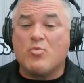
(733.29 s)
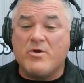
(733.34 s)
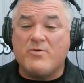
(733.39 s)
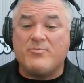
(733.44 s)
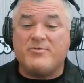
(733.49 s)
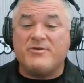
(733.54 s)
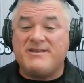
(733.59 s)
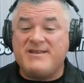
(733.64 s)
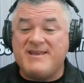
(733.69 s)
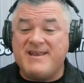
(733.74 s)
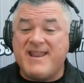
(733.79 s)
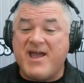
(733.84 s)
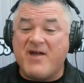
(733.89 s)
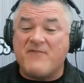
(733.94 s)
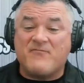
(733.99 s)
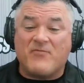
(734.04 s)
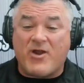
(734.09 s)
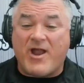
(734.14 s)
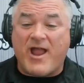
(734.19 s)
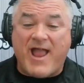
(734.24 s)
We would
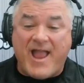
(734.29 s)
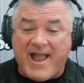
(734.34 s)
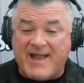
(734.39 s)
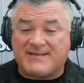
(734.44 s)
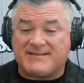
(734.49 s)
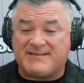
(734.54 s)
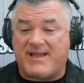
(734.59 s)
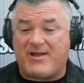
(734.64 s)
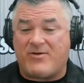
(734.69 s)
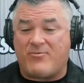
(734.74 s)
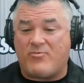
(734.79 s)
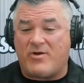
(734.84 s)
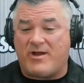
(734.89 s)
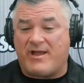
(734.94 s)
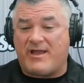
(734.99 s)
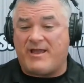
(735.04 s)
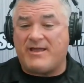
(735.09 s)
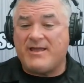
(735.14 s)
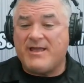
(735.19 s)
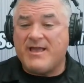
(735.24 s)
never act that
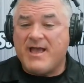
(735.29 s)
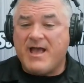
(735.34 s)
way.